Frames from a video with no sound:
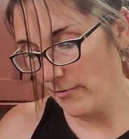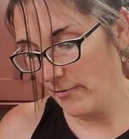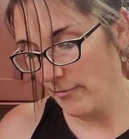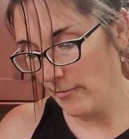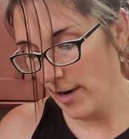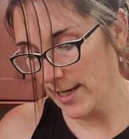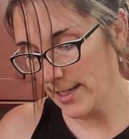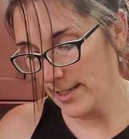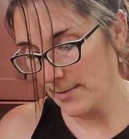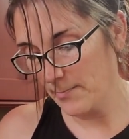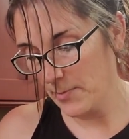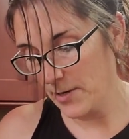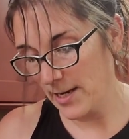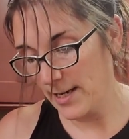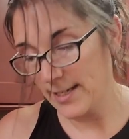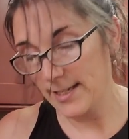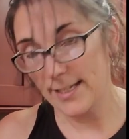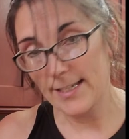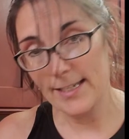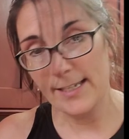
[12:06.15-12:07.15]

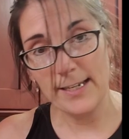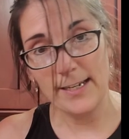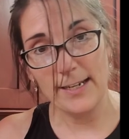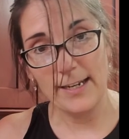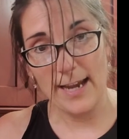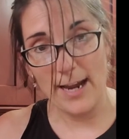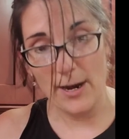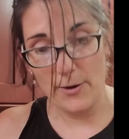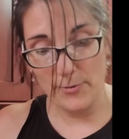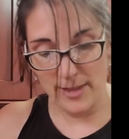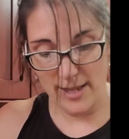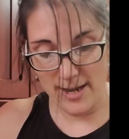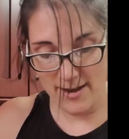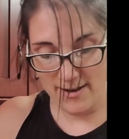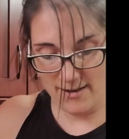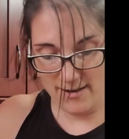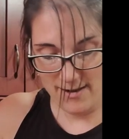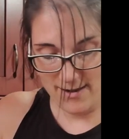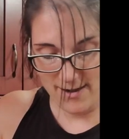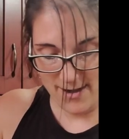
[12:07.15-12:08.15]
recipes out
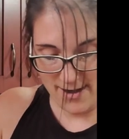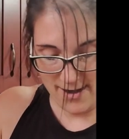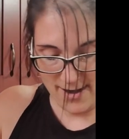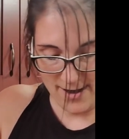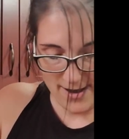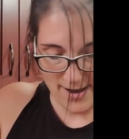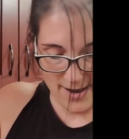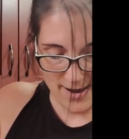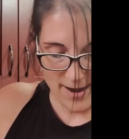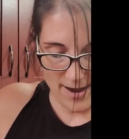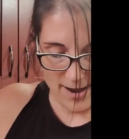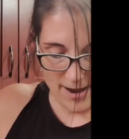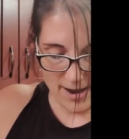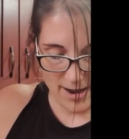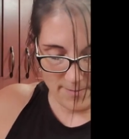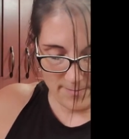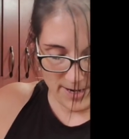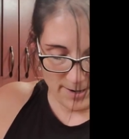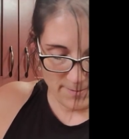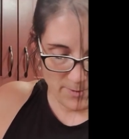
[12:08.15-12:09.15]
there.
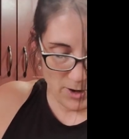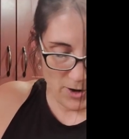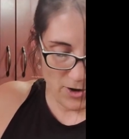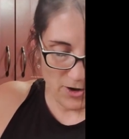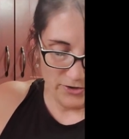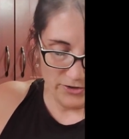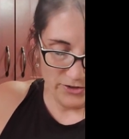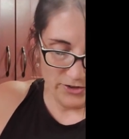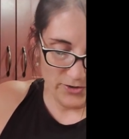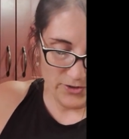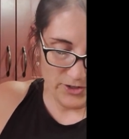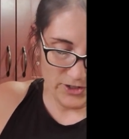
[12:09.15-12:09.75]
I'm also